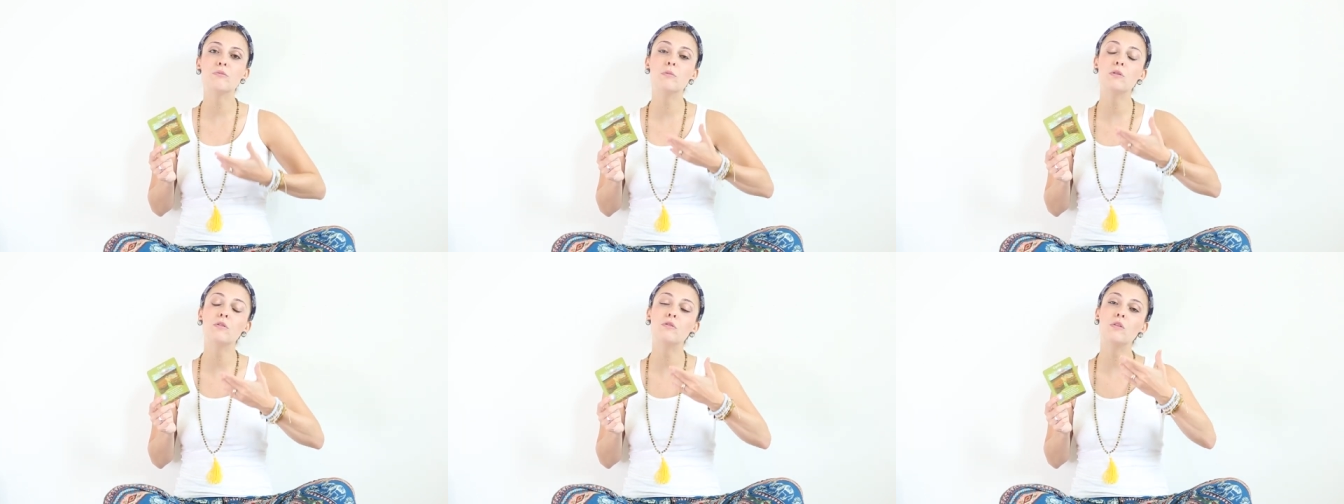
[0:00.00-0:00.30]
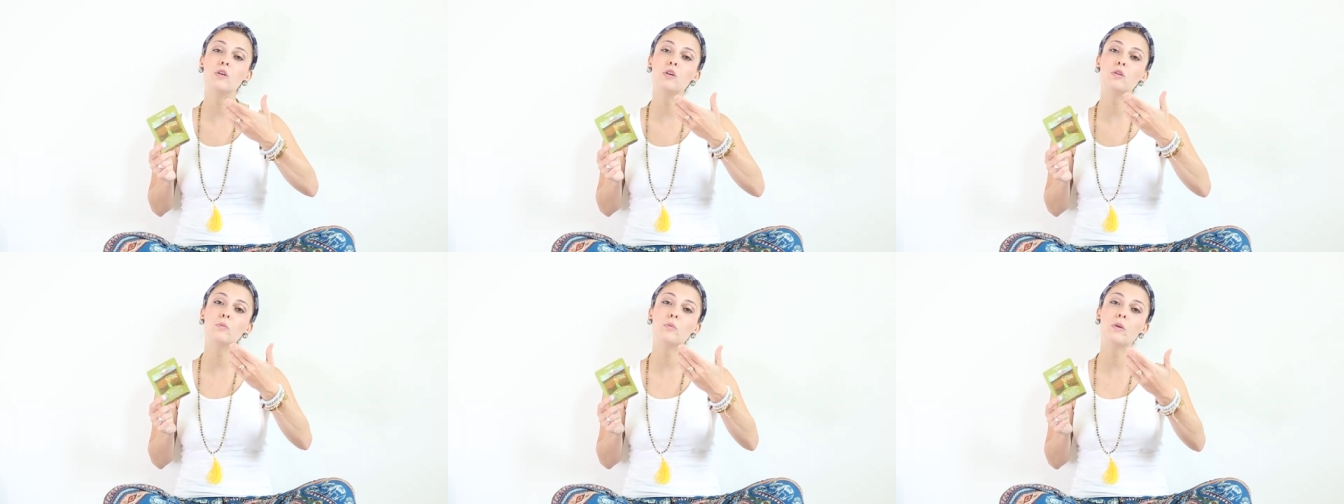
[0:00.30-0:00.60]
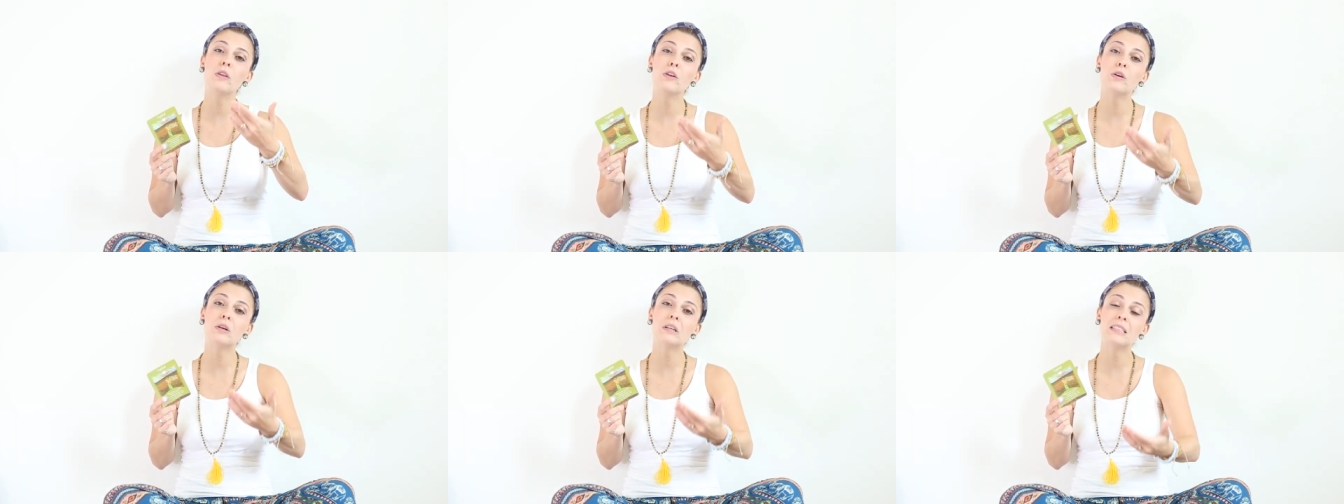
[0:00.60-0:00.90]
move on
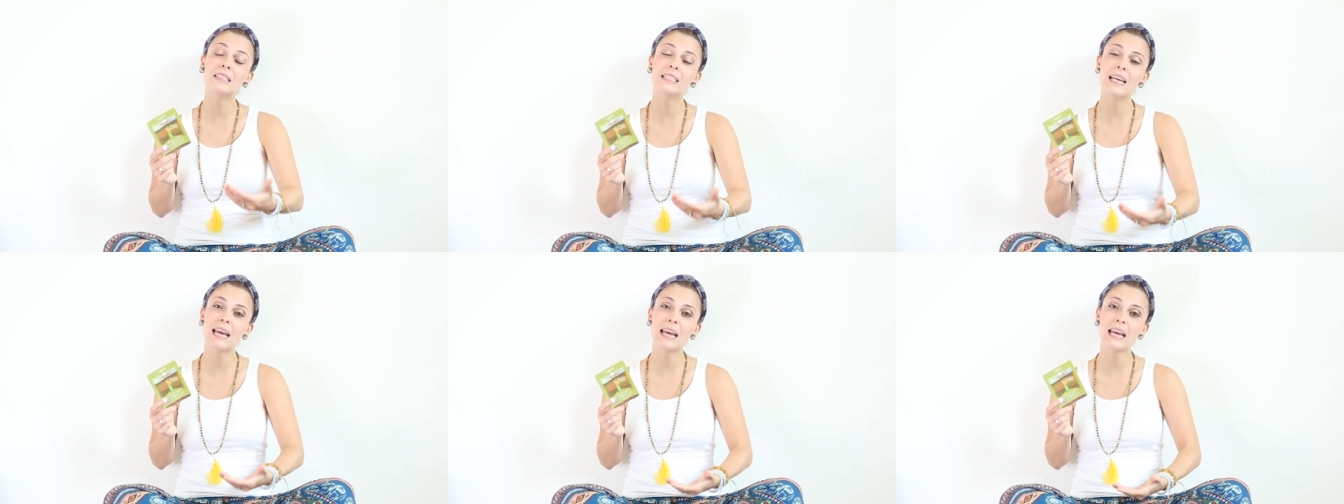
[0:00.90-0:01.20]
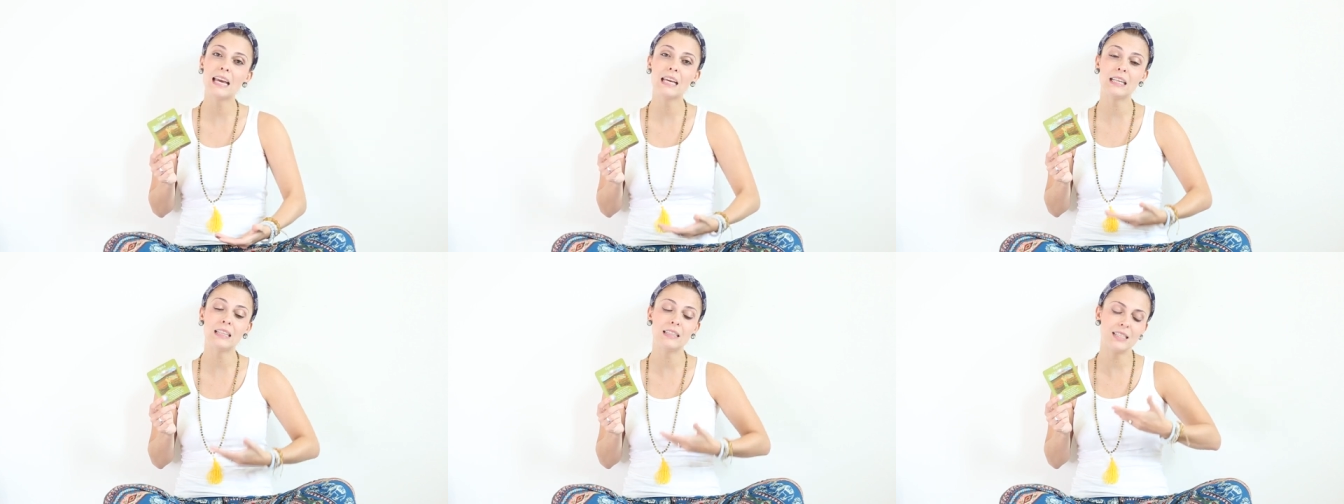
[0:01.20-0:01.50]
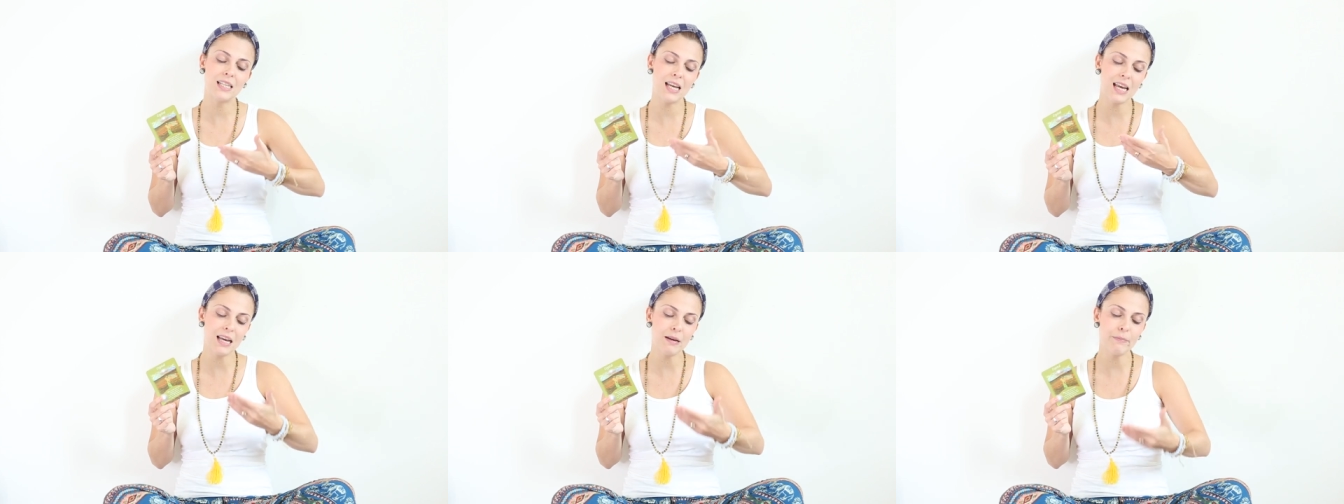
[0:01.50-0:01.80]
with your day
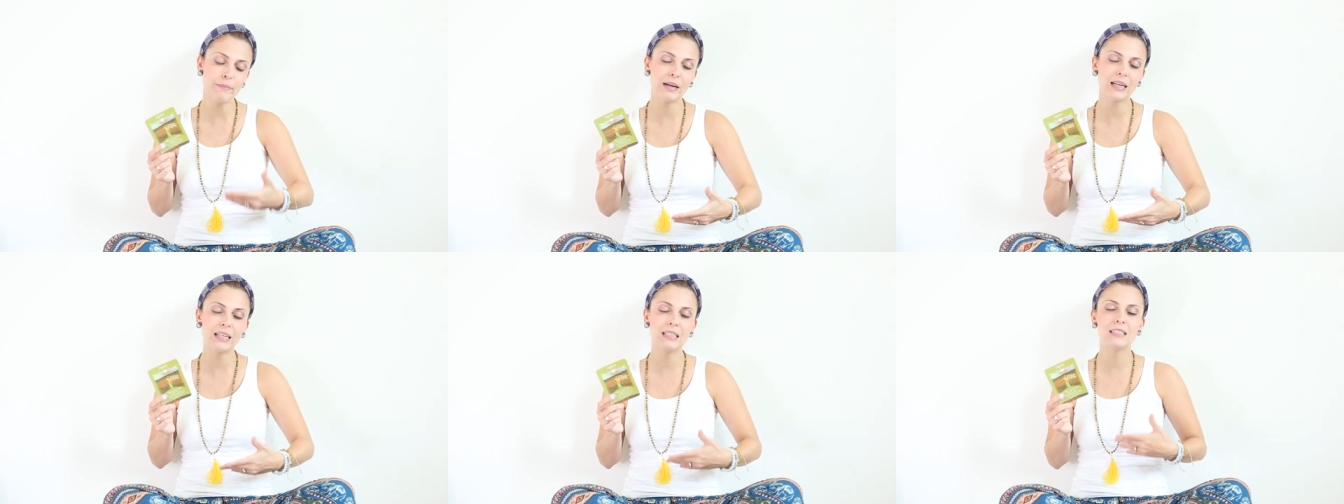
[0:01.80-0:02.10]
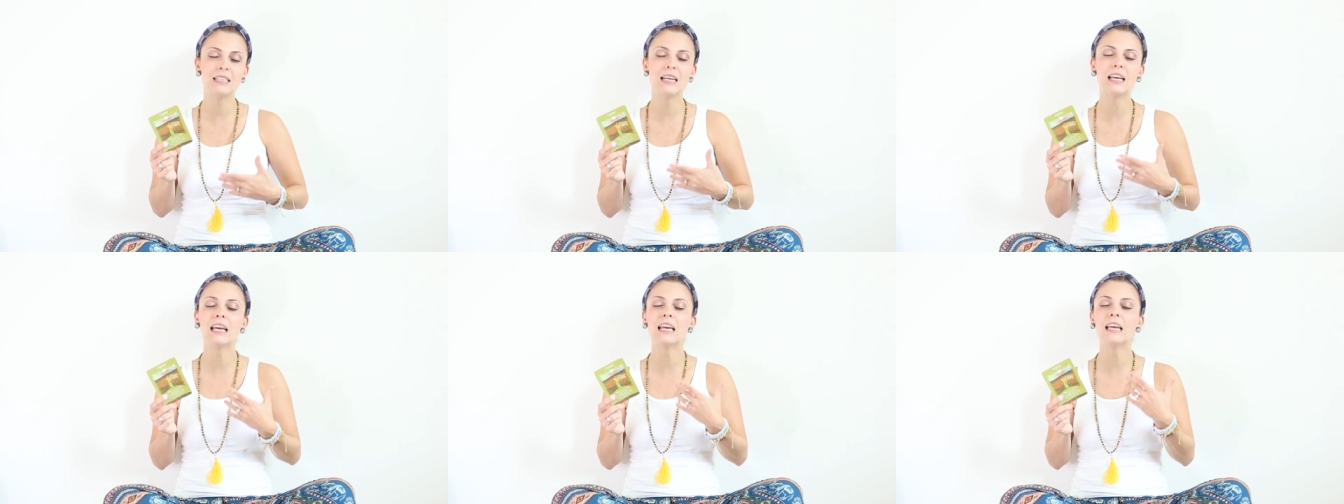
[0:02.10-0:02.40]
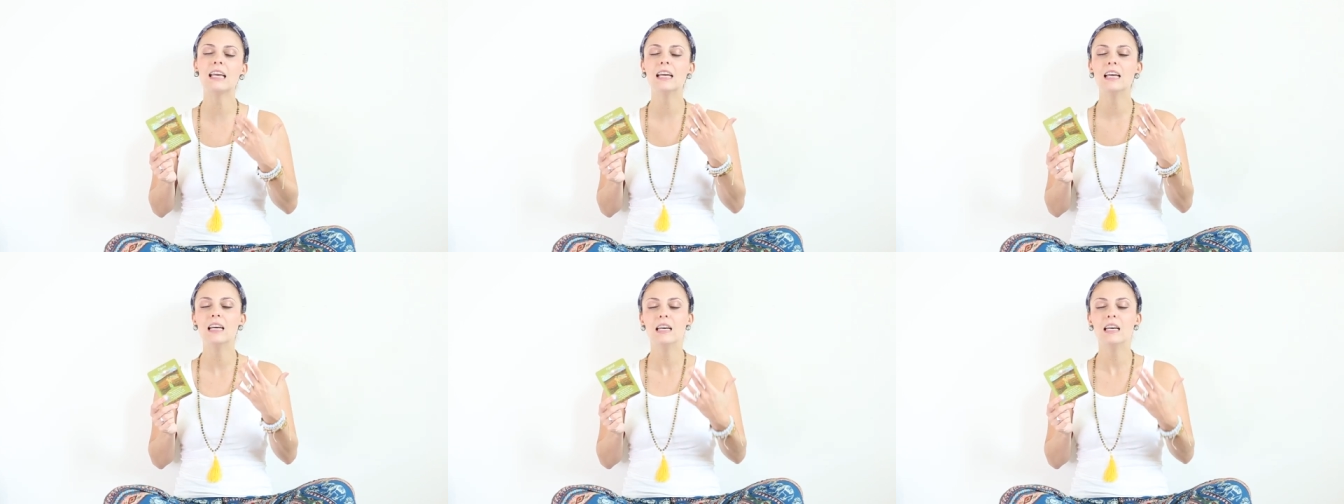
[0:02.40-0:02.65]
day by day